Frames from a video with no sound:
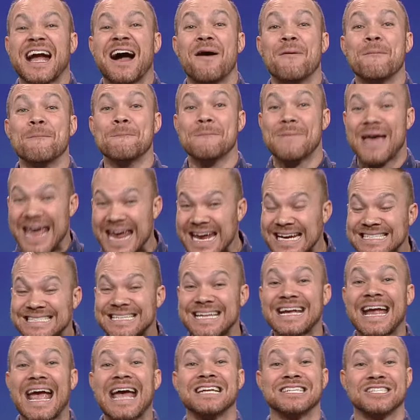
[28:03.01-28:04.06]

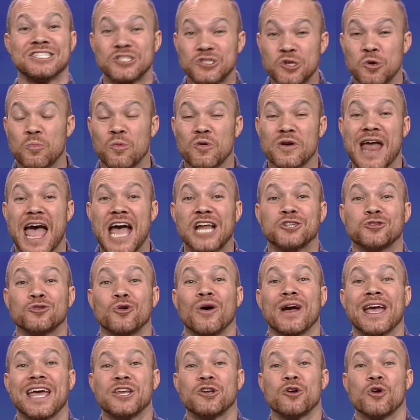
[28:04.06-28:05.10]
amazing and supernatural
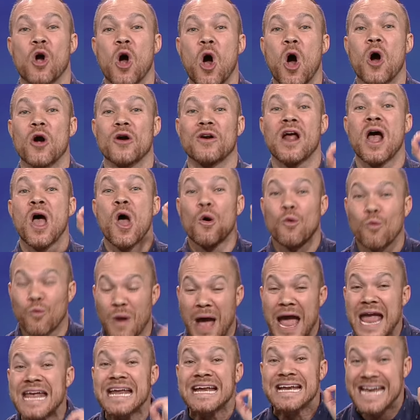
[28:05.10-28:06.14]
in your heart
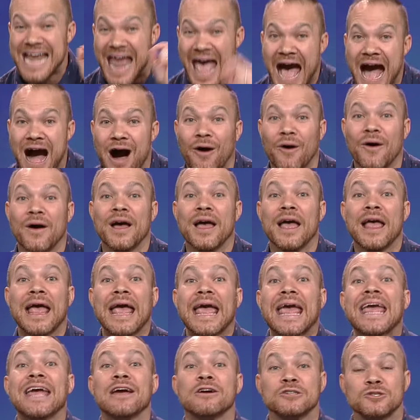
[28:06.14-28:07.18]
right now.
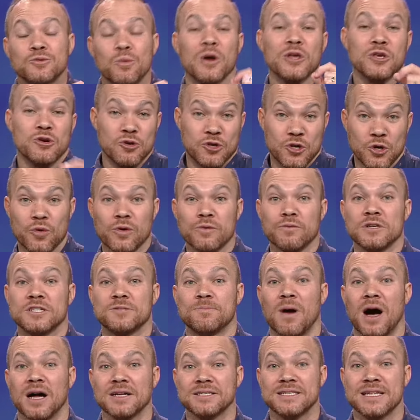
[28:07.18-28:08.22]
Here's what you do in
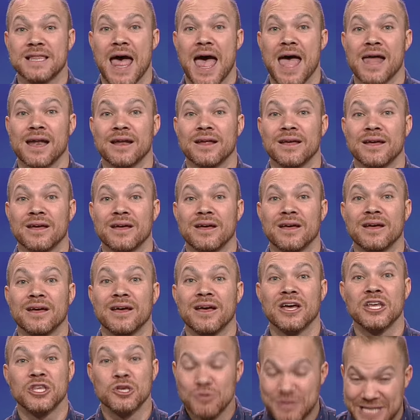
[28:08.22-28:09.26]
response to that.
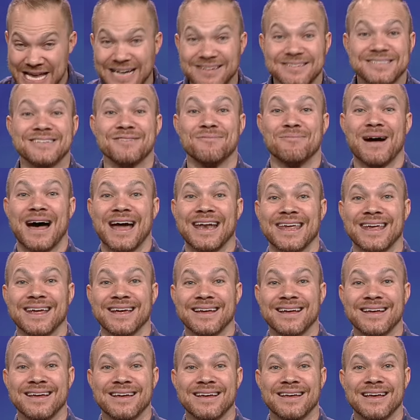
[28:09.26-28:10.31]
You tell somebody.
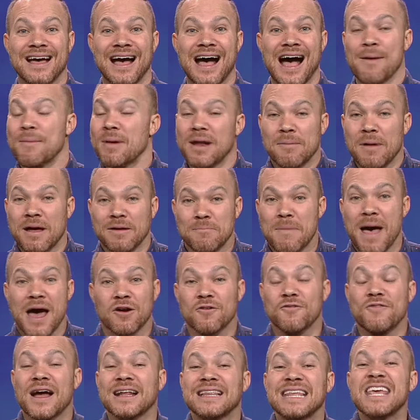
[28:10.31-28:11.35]
I mean, matter
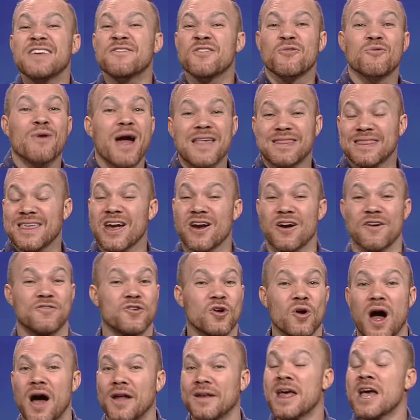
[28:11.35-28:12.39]
of fact, even right there, if
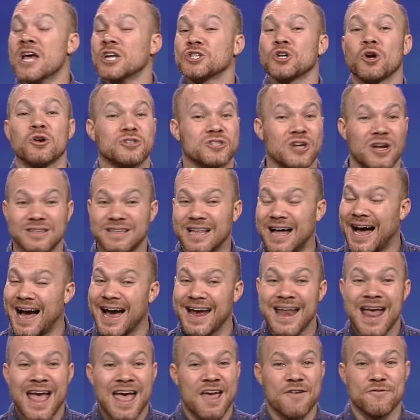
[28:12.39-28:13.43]
you're on church
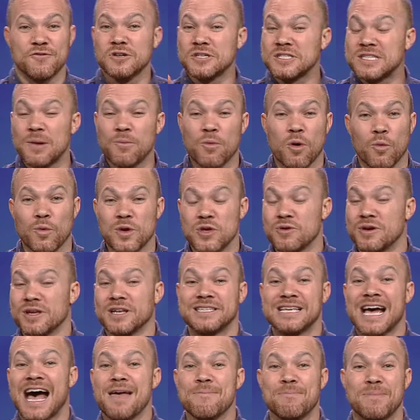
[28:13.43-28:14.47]
online, if you're somewhere where you could
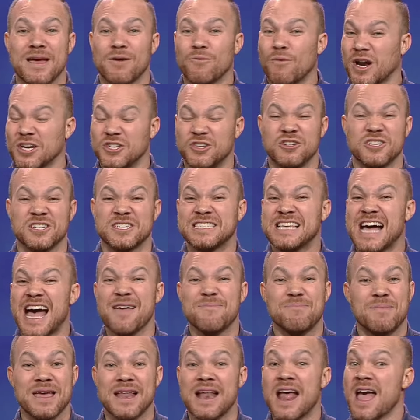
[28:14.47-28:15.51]
type in, why don't you just
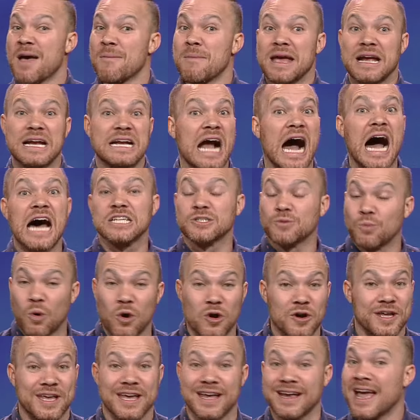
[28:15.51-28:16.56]
type in, man, God's
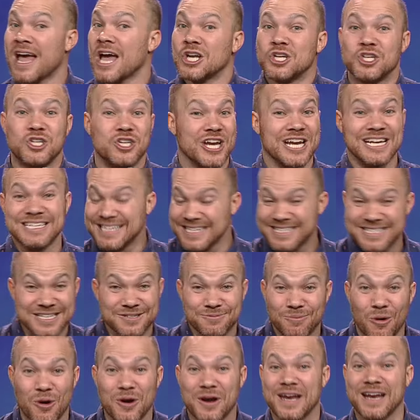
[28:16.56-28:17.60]
working. Jesus is
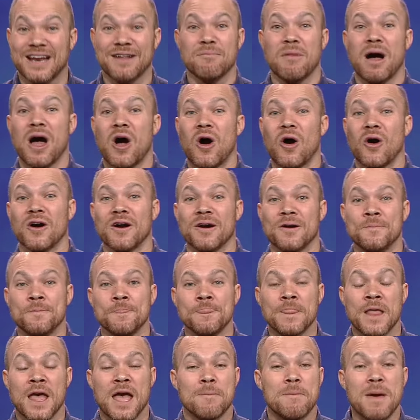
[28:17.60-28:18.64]
working in my heart.
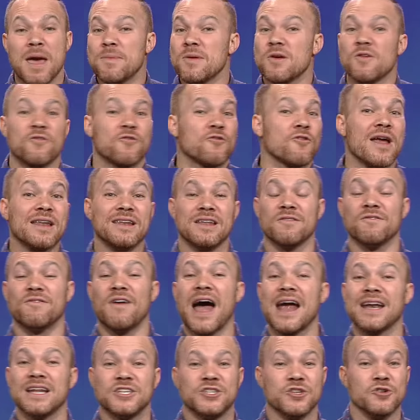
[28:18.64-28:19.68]
Maybe a friend
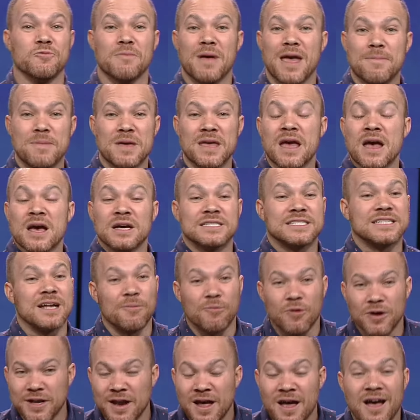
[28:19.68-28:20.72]
invited you. Maybe
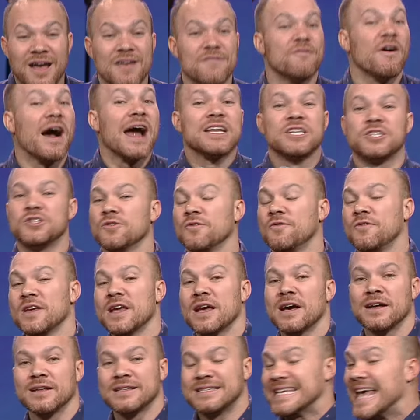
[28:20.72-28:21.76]
someone invited you
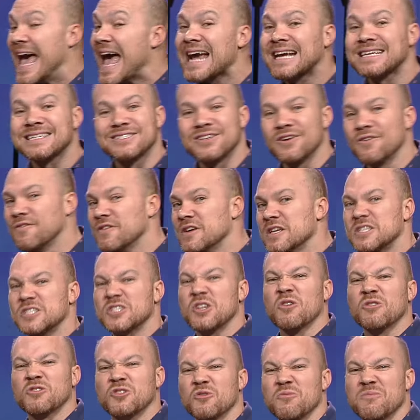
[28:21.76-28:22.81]
via text or via
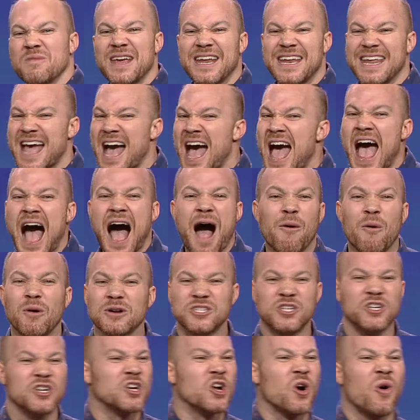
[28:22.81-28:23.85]
social media. I want
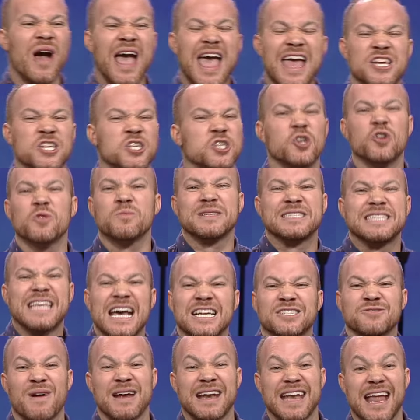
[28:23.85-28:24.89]
you to go ahead and shoot them a
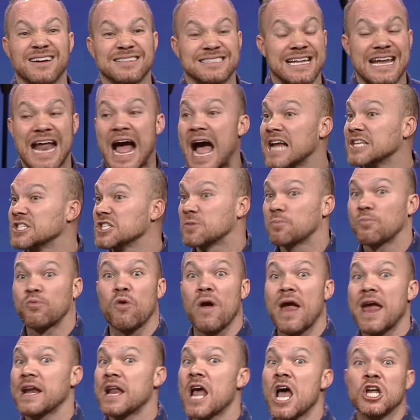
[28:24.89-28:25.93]
text right now. Say, I just
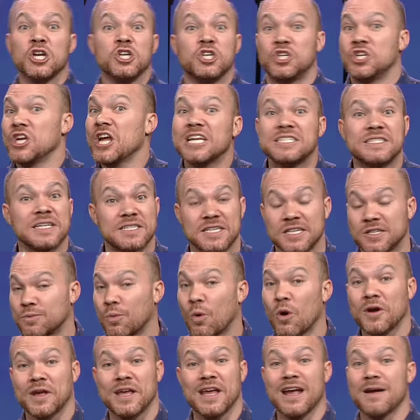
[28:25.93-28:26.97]
prayed. Jesus is
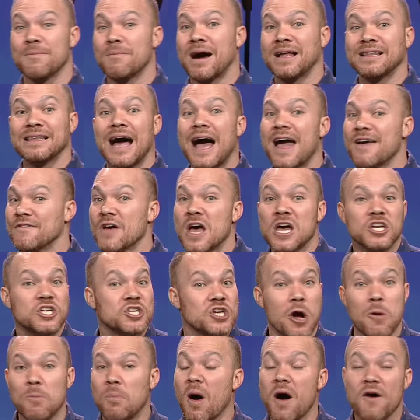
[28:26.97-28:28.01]
working in my life.
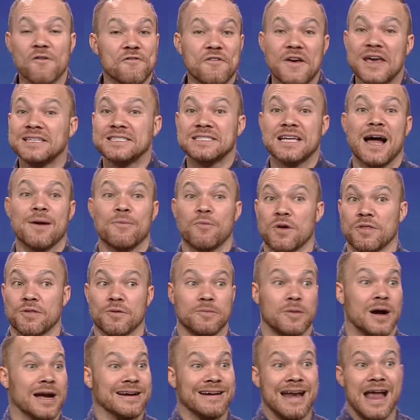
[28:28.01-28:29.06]
Jump on FaceTime with
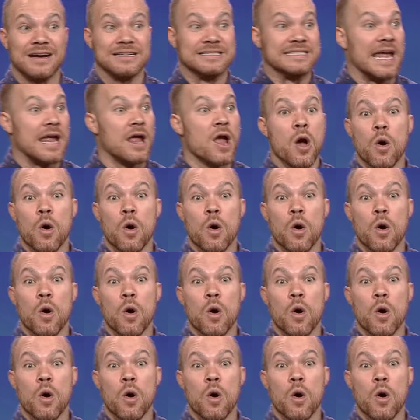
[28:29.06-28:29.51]
them right now. Say,